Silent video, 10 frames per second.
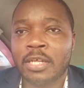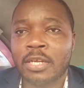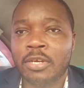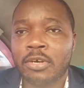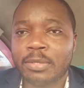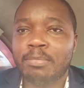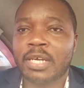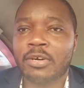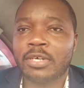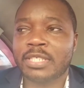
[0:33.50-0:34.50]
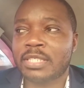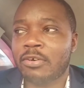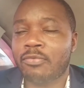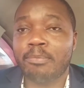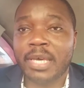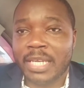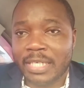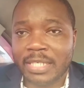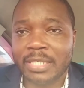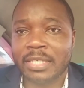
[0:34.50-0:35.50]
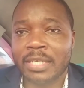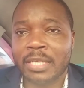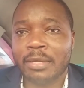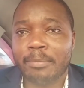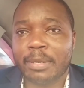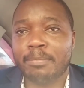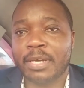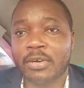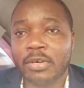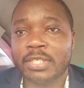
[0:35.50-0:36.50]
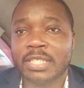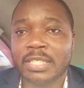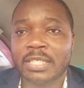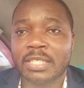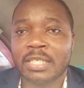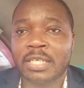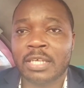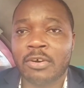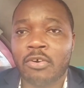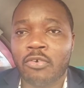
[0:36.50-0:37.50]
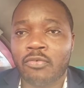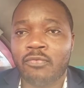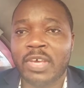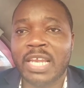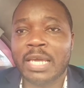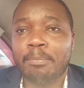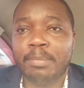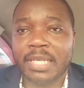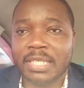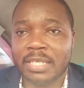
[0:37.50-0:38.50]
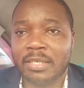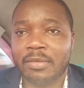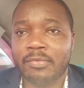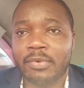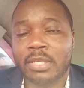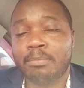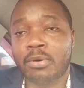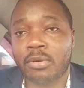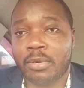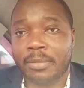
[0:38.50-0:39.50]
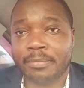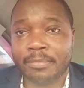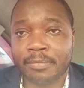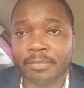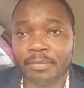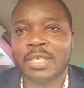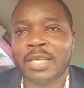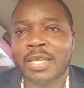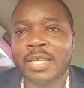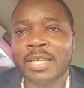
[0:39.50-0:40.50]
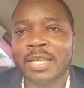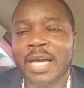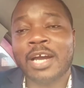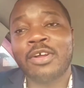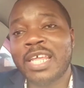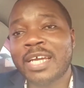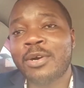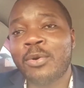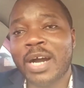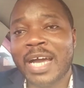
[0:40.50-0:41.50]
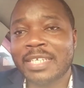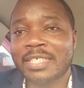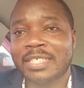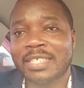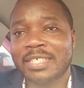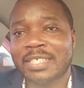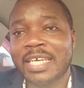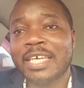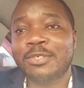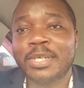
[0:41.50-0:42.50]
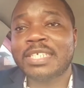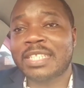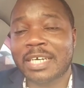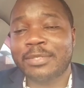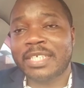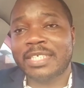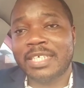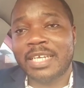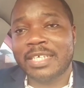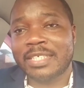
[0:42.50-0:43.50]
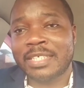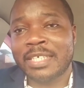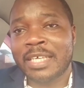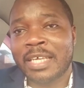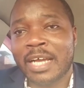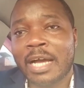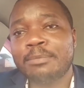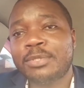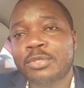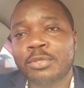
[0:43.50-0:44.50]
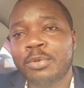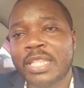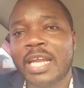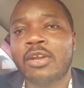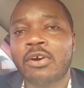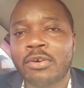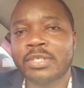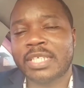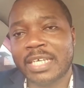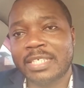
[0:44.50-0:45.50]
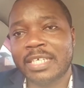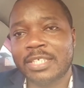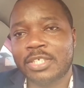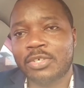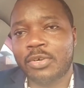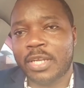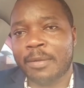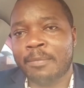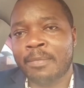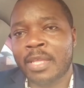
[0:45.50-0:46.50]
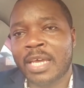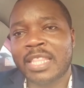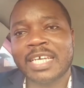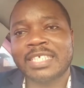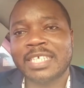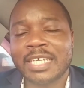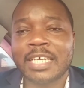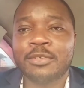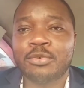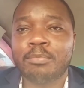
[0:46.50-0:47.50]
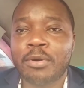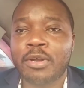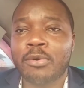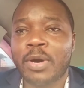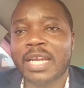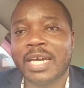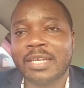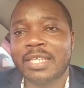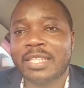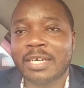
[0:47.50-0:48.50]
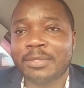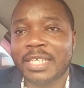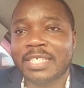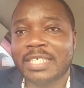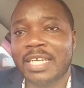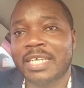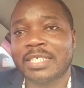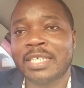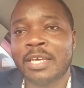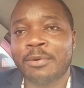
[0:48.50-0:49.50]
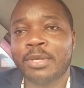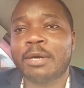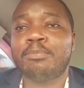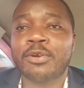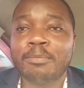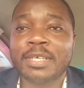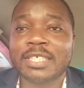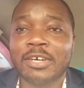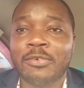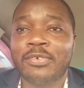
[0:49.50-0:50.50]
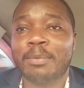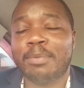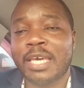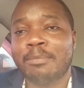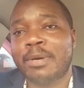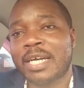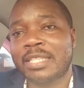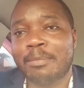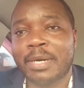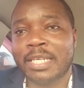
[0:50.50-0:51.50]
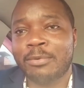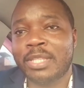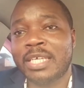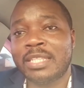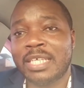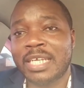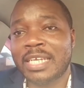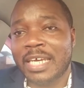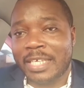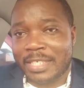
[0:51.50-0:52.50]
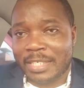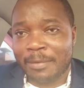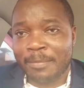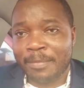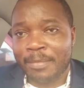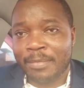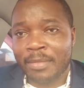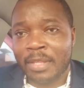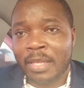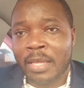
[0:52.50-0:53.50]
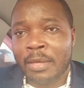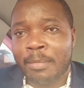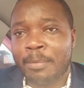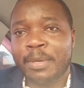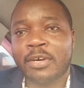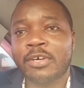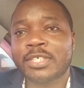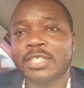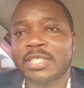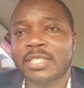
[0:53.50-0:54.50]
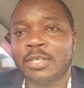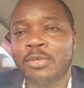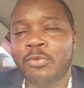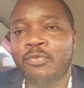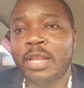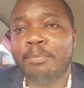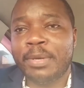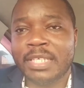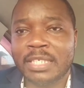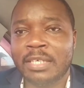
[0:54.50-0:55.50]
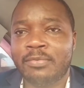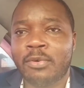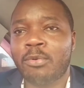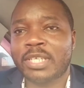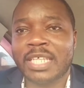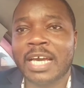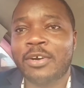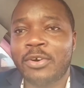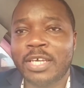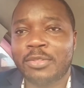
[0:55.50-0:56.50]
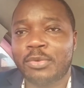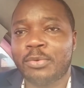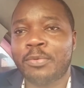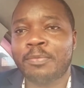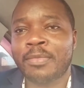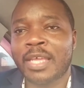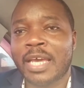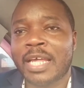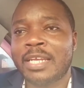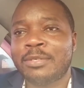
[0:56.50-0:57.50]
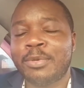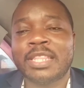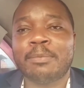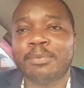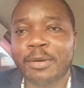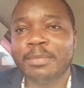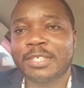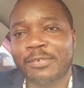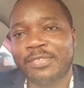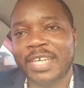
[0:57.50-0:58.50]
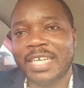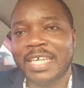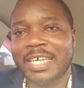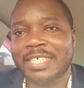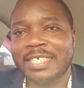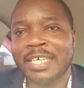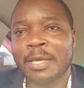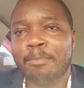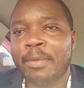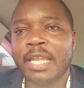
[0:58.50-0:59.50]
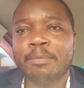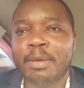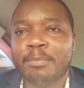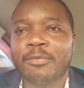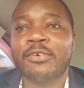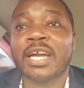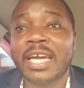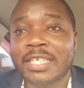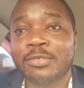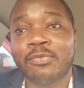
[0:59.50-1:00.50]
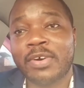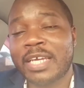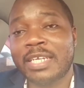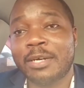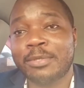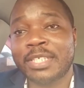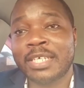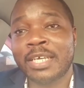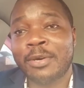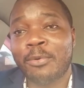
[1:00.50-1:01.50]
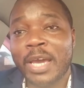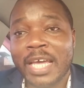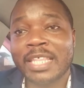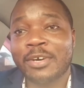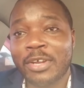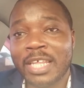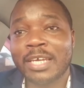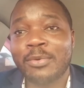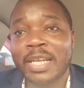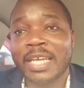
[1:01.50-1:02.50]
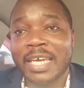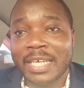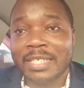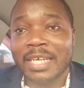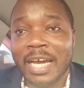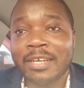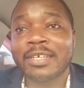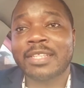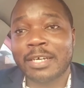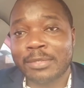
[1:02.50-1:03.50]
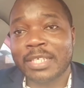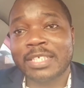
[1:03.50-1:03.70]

not because of merit, but because of feeling pity for the borrower. A colleague who earns, say, 20,000 shillings comes to you with a long, touching story, and they are seeking to borrow 100,000 shillings with a promise of repaying back the money within three days. But because you feel pity for what they are going through, and with the promise of three days, many people forget to find out where the colleague will get 100,000